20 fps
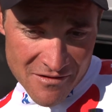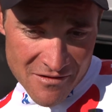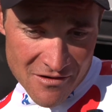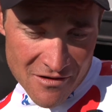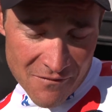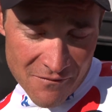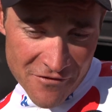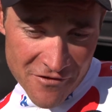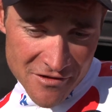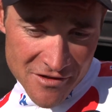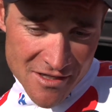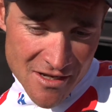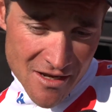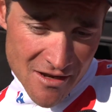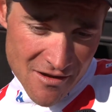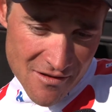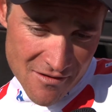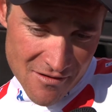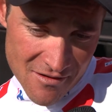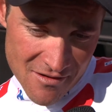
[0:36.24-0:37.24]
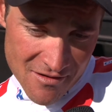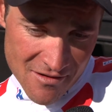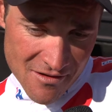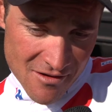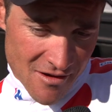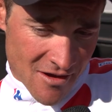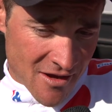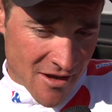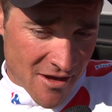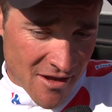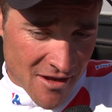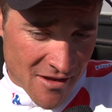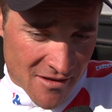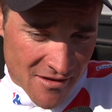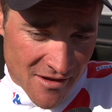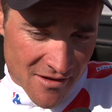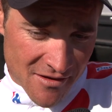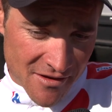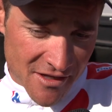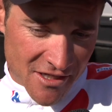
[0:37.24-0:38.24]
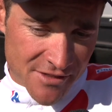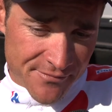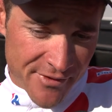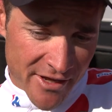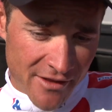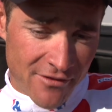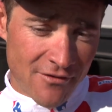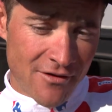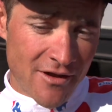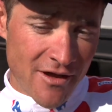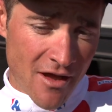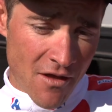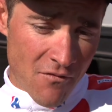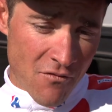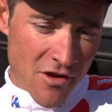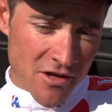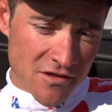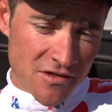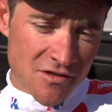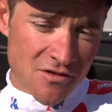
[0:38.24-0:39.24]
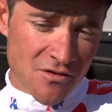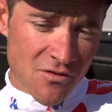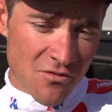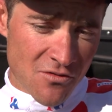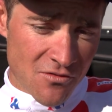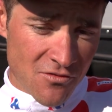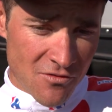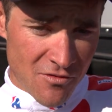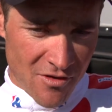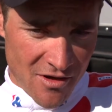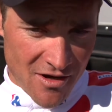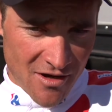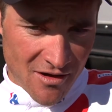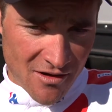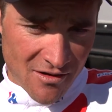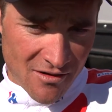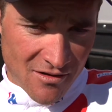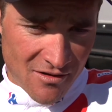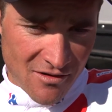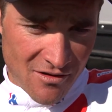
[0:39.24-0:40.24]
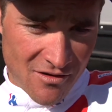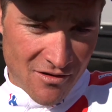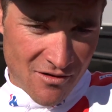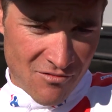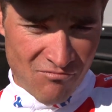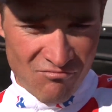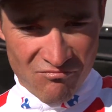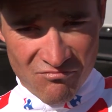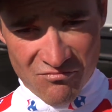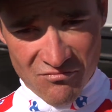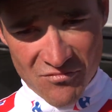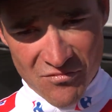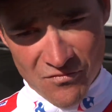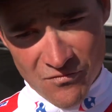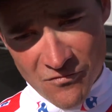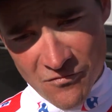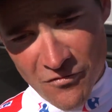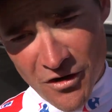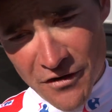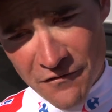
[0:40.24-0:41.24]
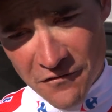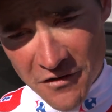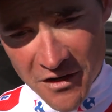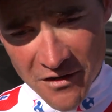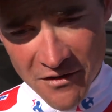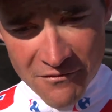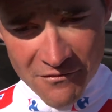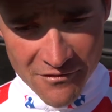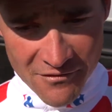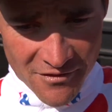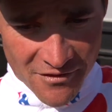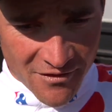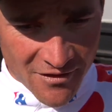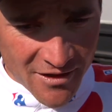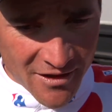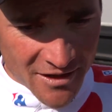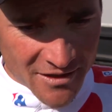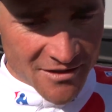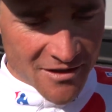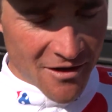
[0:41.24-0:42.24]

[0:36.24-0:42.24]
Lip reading: obviously I didn't expect the leg was so good. And one thing, the legs